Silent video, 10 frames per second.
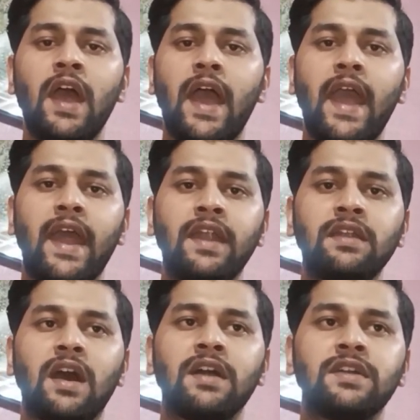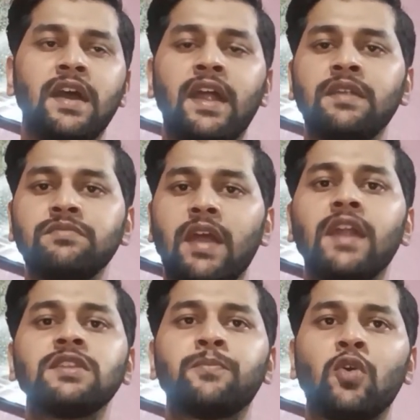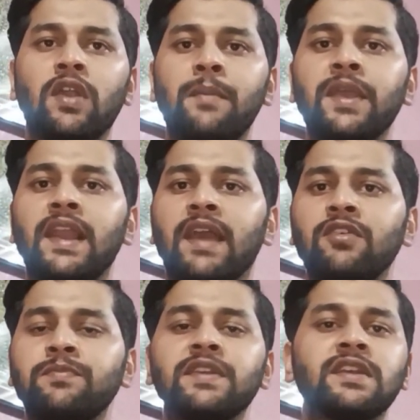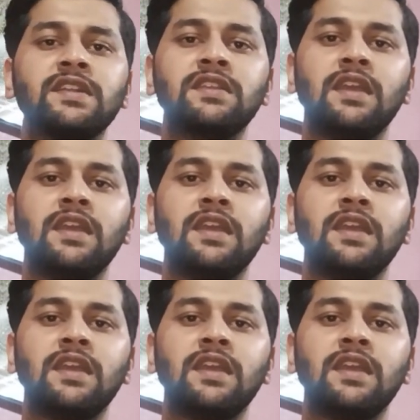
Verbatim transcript: and other and, and the programming language, basically